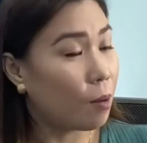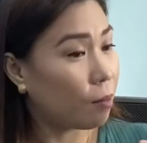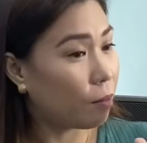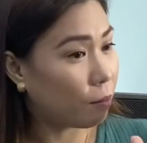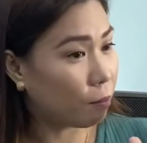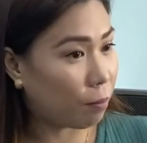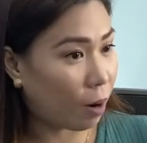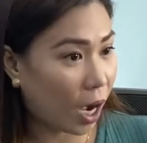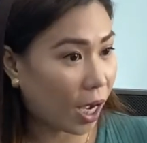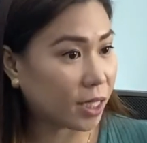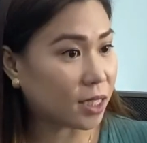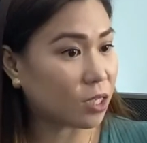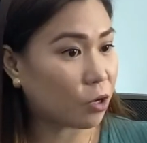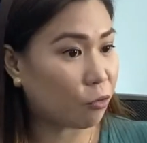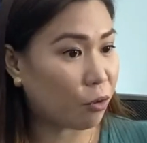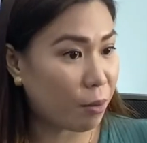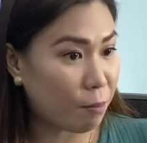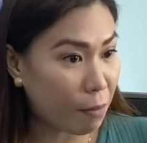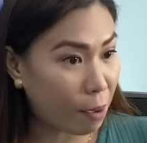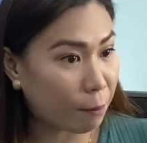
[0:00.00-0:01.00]
But
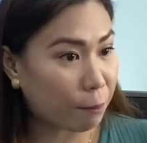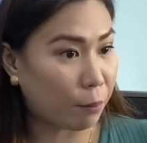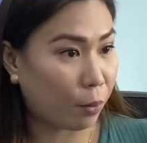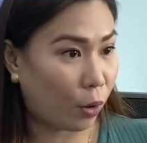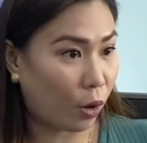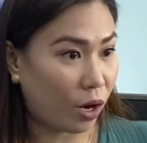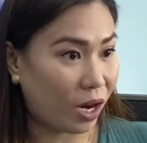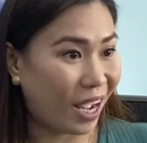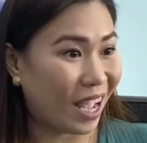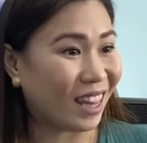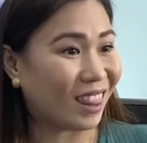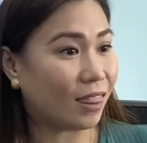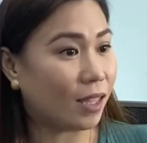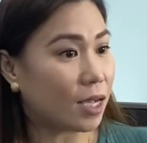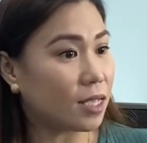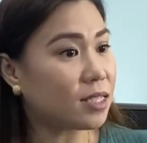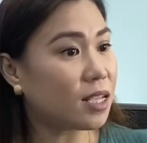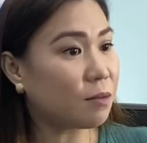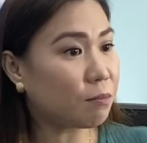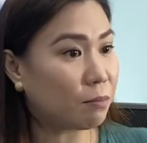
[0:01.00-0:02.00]
remember, it
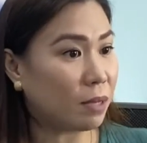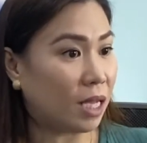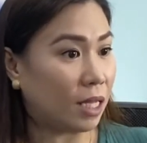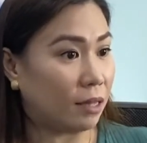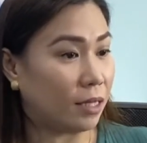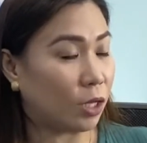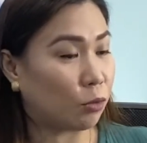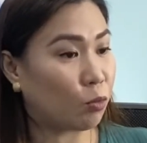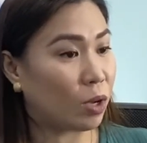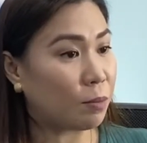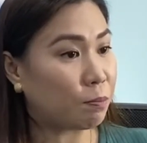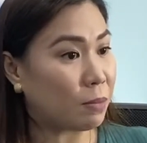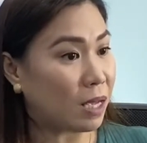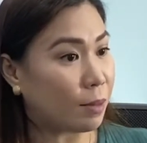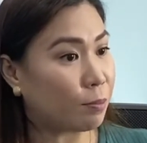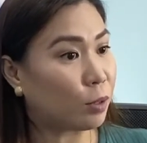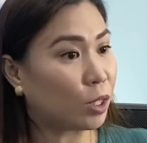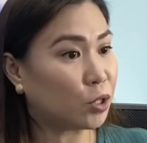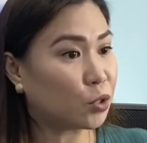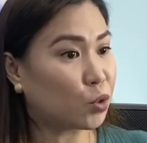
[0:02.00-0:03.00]
doesn't mean that when
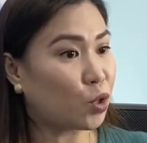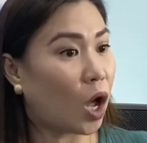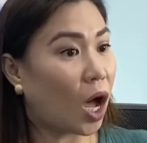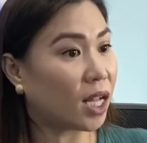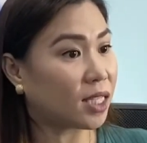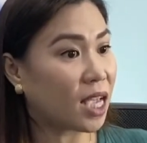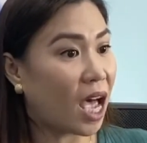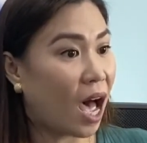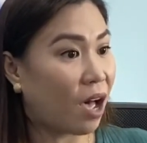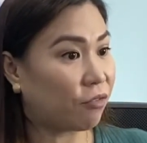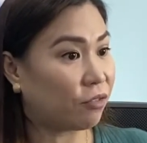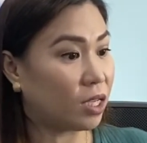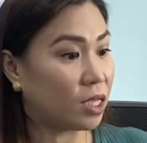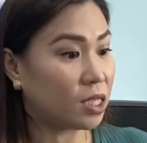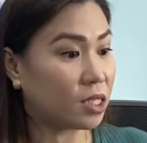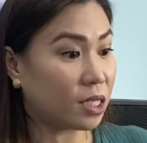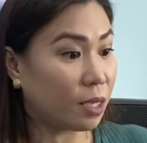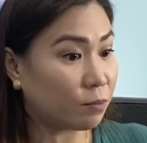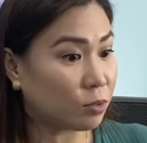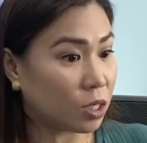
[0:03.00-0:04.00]
people do not have these
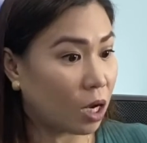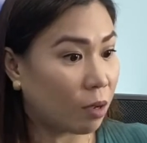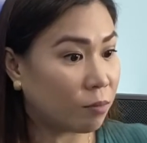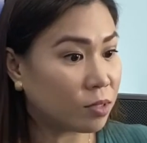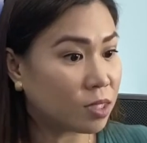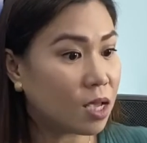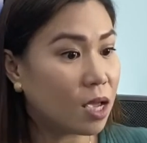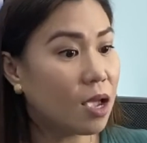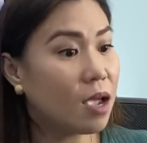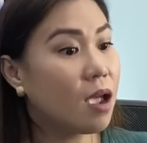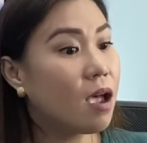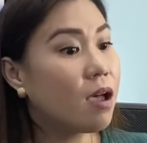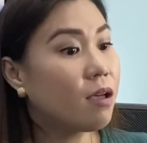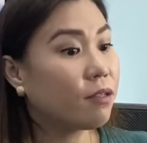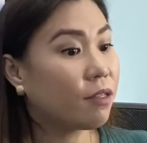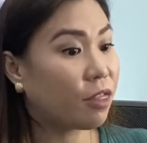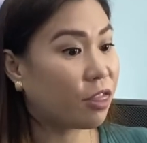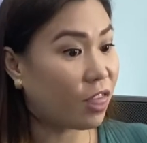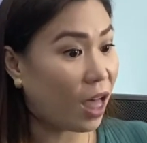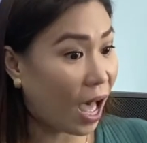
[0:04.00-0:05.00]
symptoms
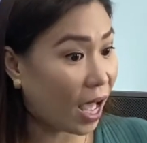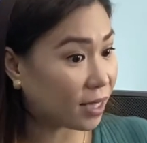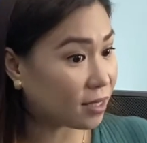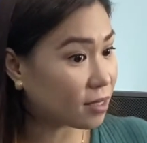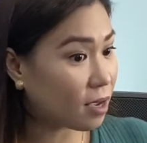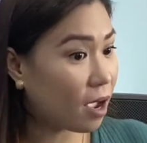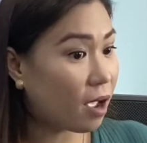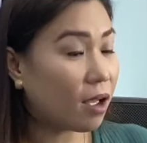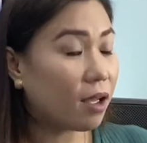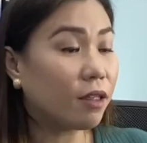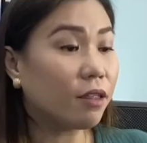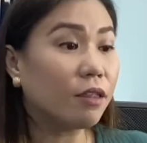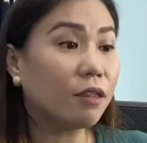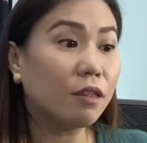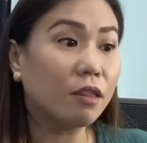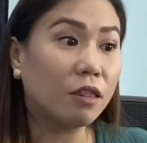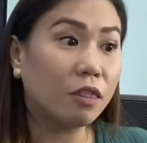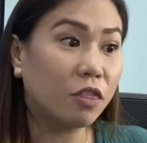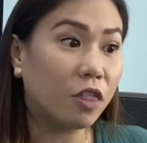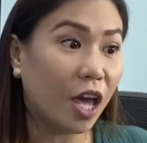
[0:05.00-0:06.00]
that
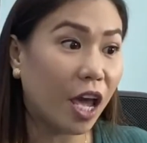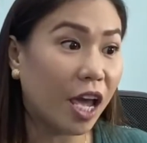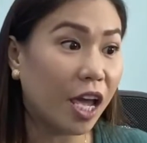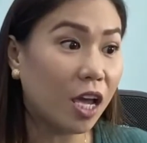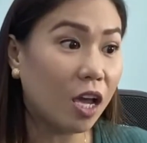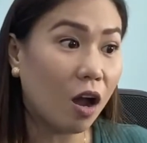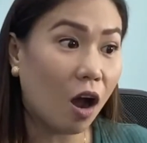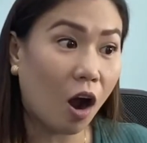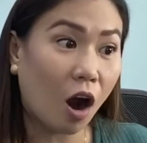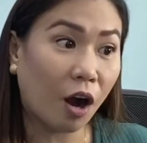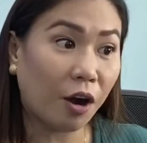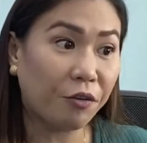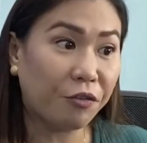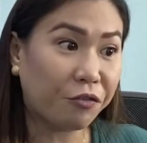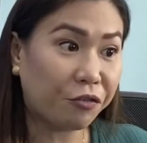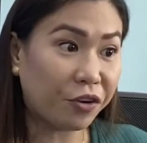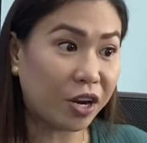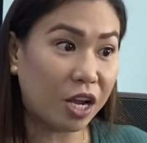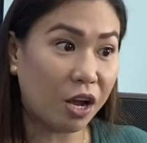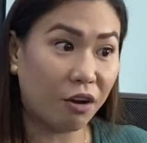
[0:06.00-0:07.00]
they are
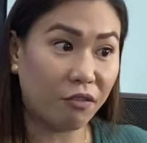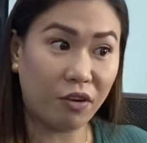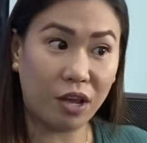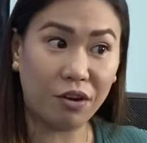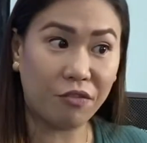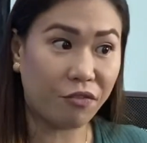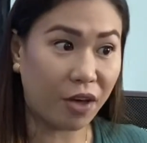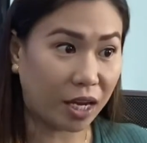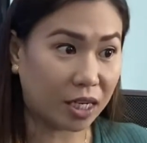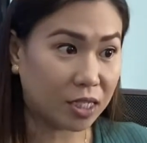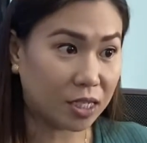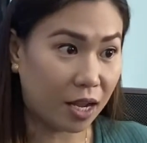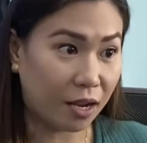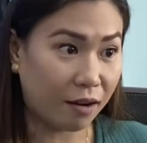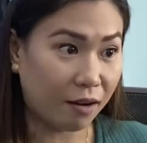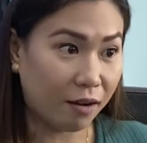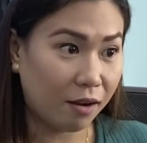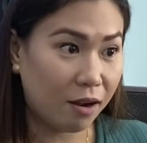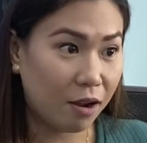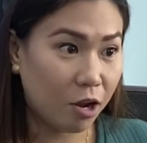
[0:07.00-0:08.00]
free of infection.
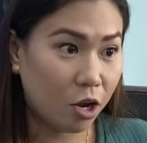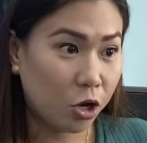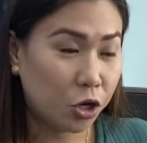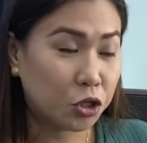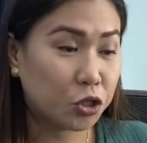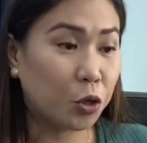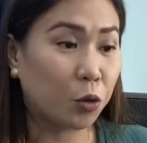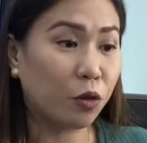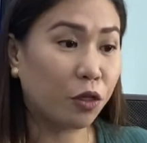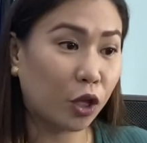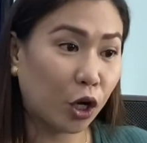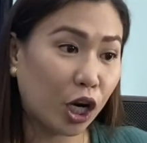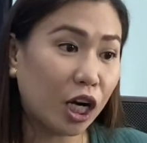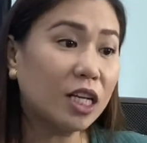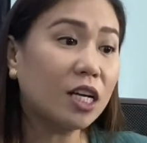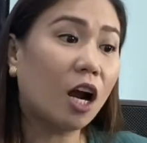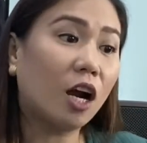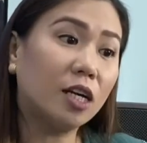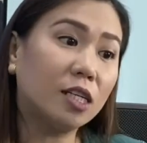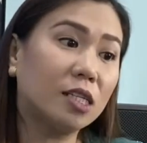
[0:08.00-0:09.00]
So there
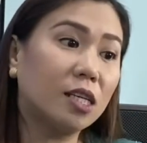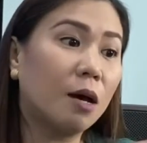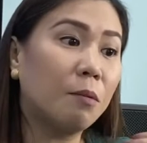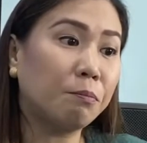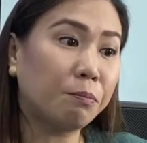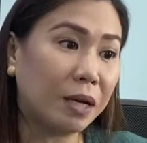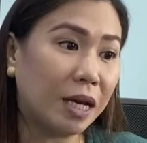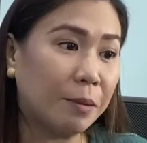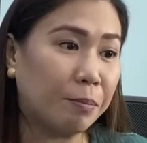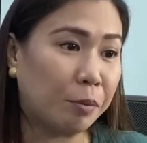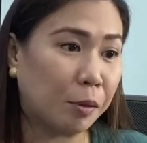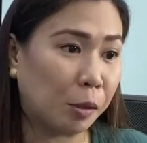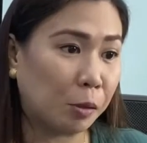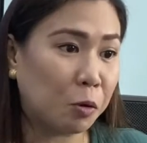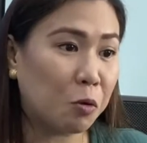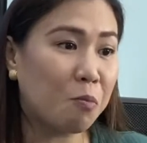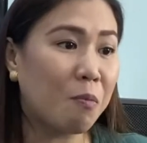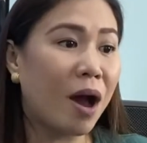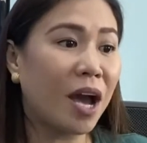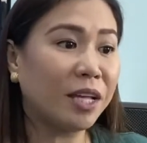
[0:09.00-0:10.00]
are some people
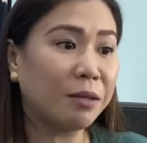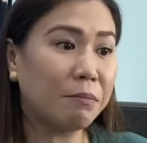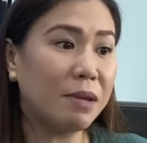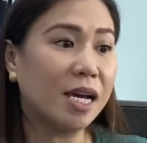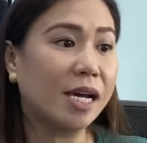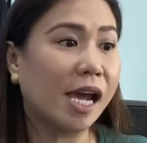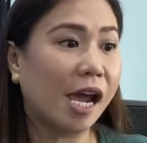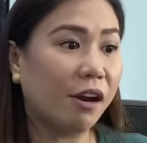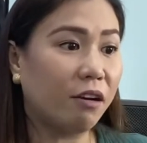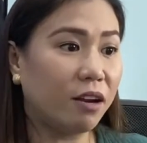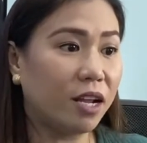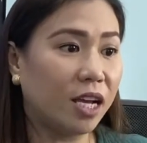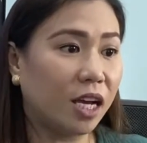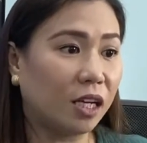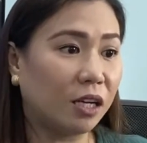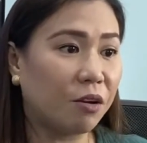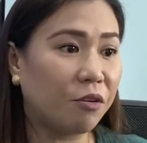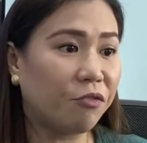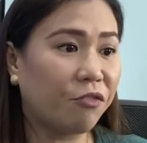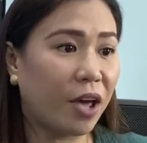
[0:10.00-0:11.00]
who might be carrying an
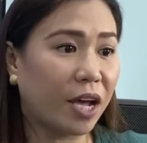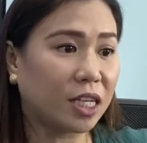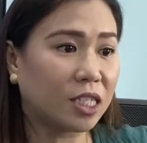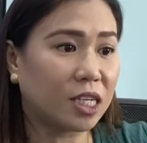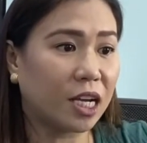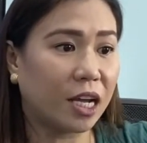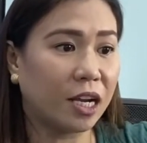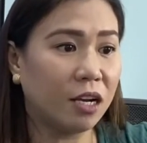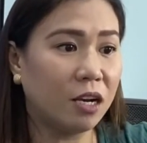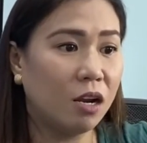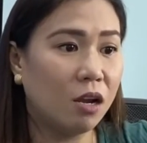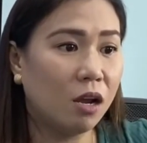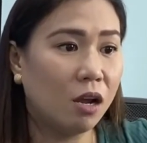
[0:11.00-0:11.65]
infection